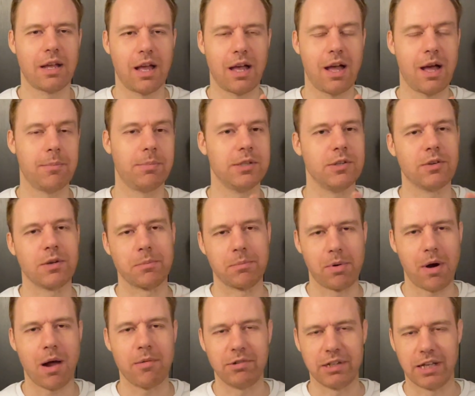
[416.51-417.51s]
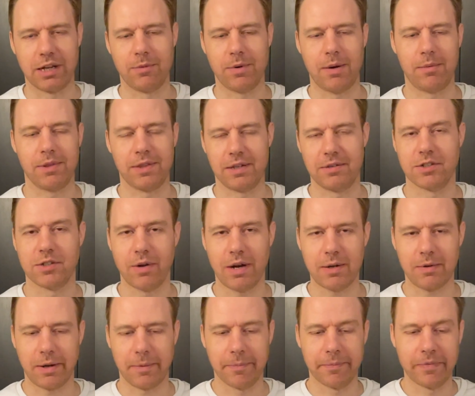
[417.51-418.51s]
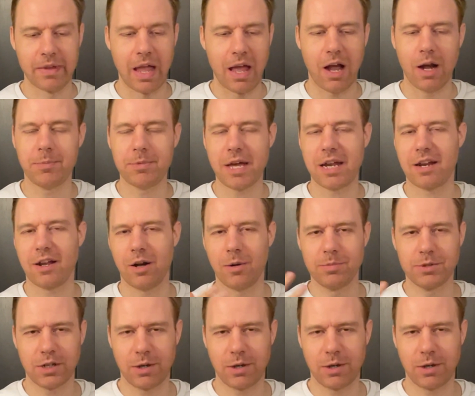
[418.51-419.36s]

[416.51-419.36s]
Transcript: Uh, but you can probably get away with it. So anyway, I hope that helps.